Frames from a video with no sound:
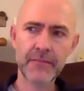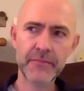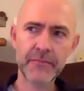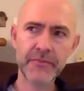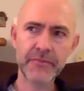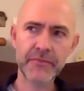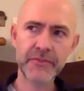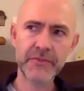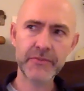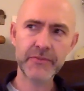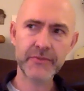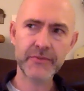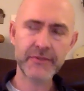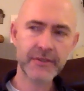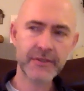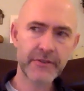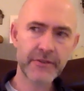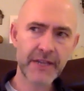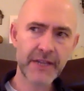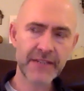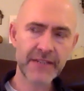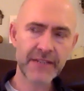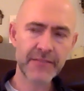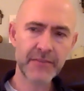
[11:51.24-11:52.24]
she was
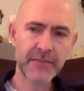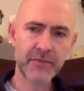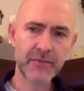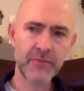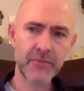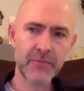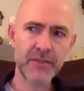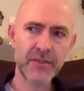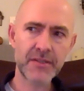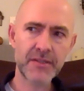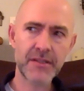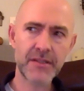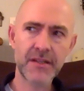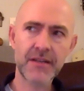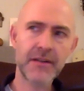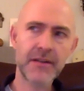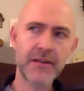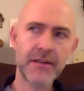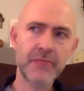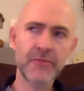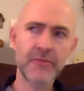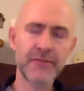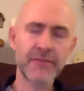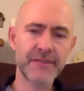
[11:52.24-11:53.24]
directing me almost like
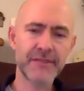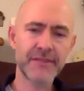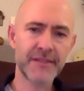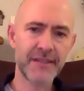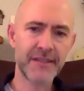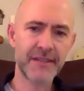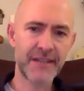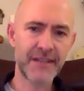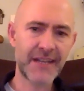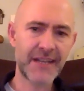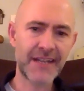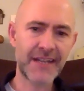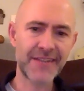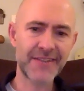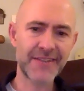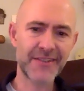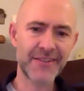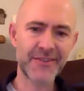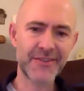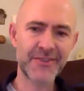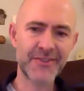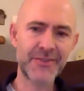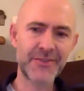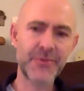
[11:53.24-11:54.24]
I was an
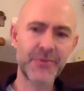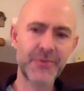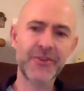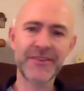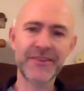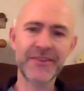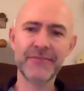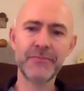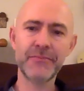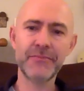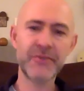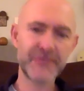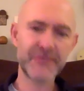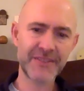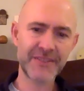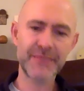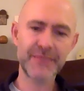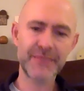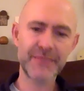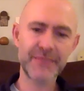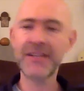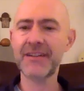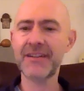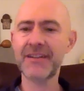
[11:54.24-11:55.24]
actor, because she wanted the music
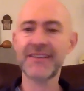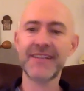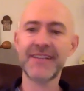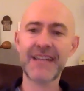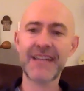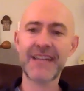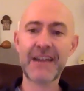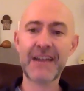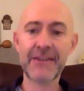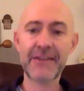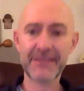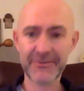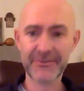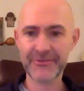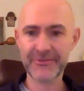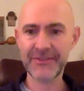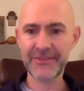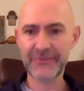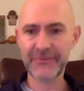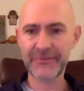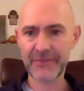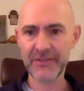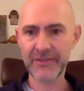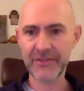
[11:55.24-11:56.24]
to be like a character
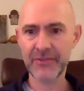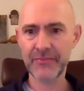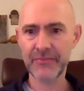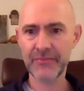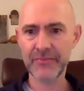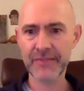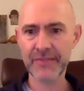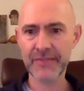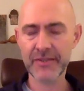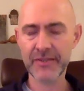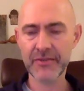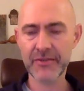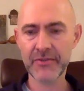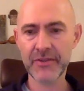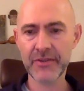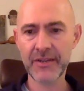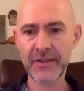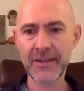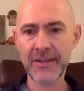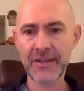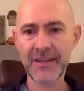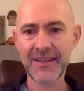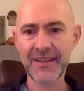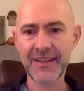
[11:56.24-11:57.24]
in the film. So,
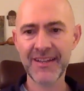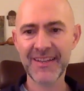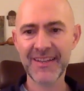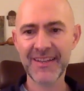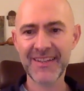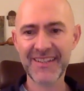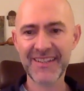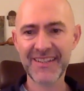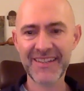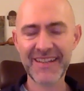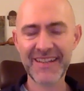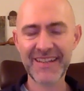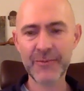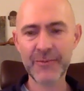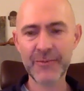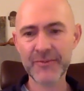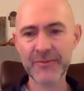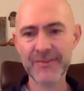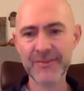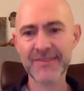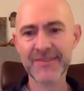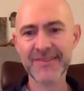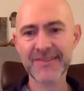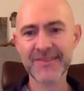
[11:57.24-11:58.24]
and that
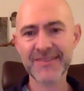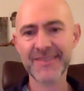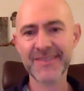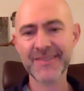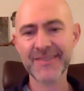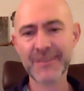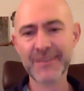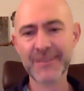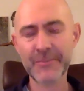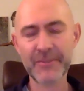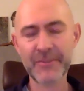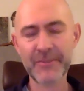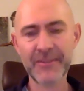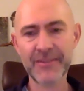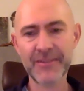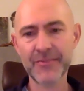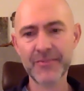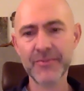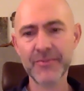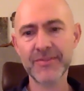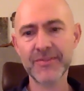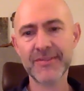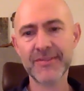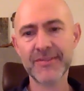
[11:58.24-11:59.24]
was something
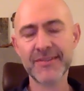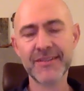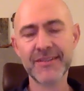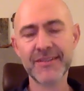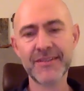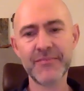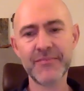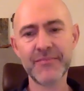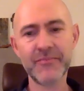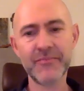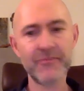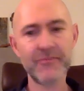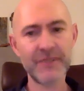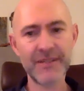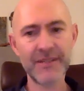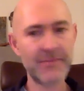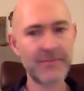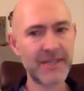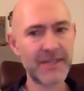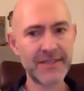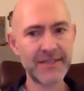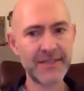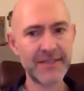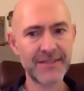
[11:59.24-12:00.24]
that was really
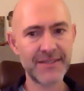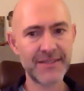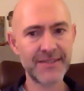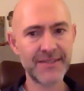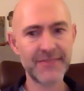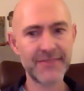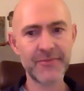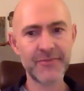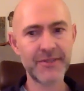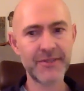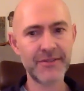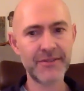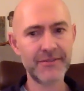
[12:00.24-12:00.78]
amazing as well.